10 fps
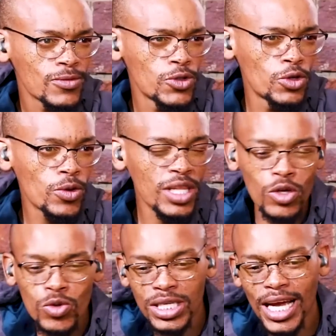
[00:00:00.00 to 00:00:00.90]
You know, they
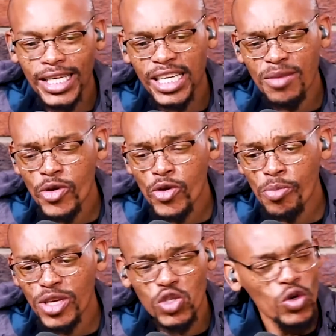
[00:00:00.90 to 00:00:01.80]
use Asheli
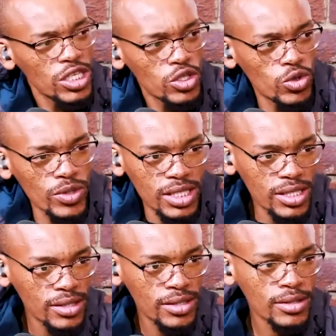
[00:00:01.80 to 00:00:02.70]
Mhlope's daughter to do
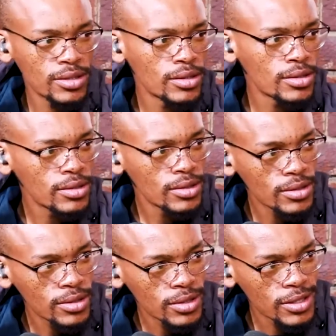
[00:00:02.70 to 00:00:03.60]
it.
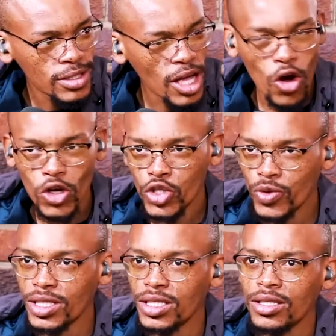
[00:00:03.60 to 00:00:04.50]
A
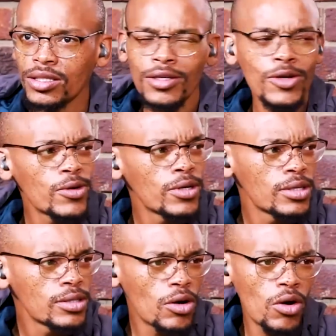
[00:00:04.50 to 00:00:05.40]
conduit.
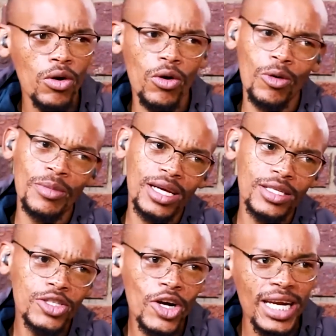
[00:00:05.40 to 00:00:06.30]
No,
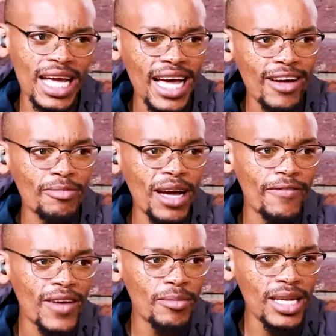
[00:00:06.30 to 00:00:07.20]
man, you're not going to have my
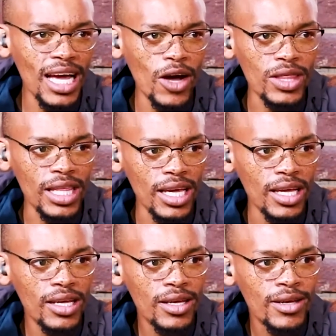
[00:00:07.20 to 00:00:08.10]
family out
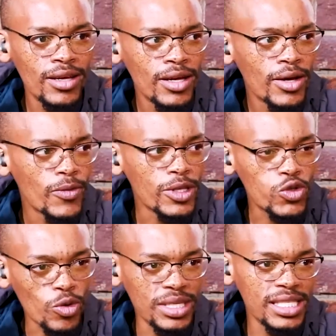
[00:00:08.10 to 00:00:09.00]
there with
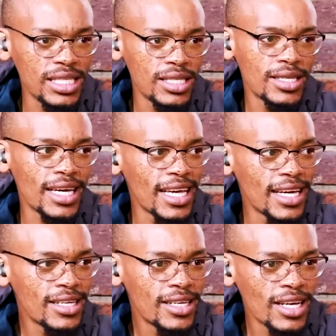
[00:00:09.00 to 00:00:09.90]
Somizi
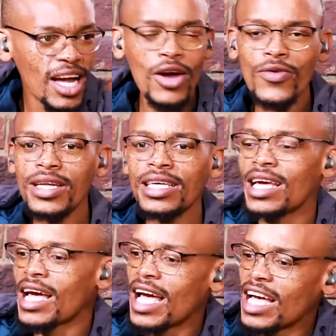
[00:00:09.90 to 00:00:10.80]
again. I already
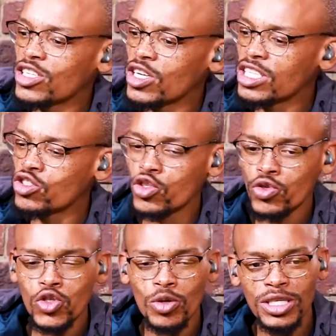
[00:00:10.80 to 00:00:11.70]

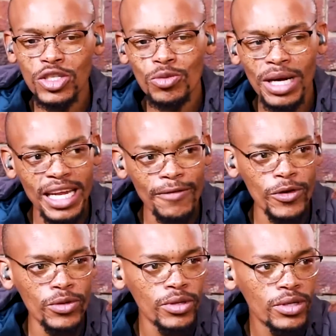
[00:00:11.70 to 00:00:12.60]
introduced Somizi to my
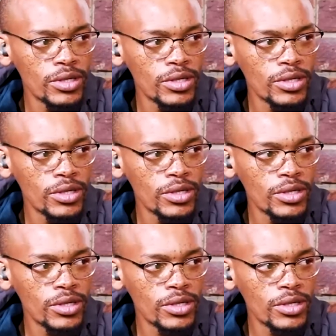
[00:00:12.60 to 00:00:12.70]
nephew.